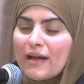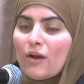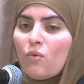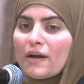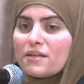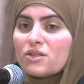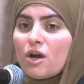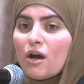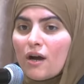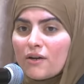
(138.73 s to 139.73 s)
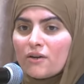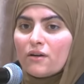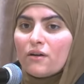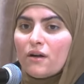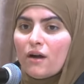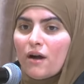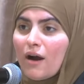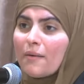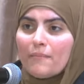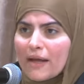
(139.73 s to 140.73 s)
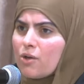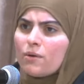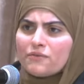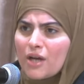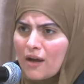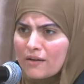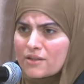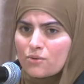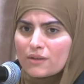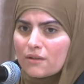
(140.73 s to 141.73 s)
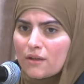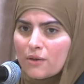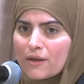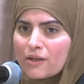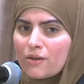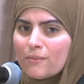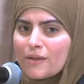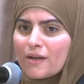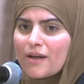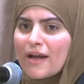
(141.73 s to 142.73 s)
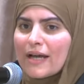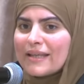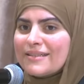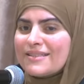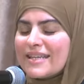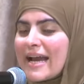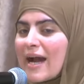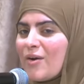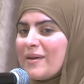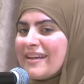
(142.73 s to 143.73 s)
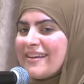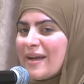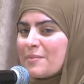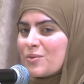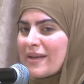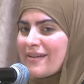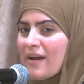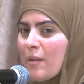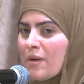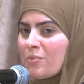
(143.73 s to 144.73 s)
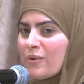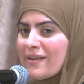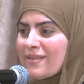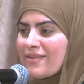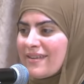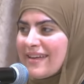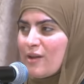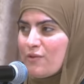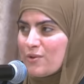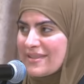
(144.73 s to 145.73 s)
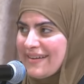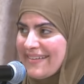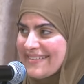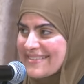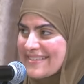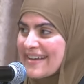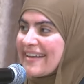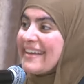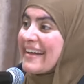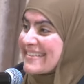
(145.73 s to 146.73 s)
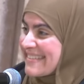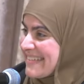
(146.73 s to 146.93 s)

I want us to honor our men who have taught us, radiyallahu anhum, and let's see how many names we can come up with in a few seconds. Yes?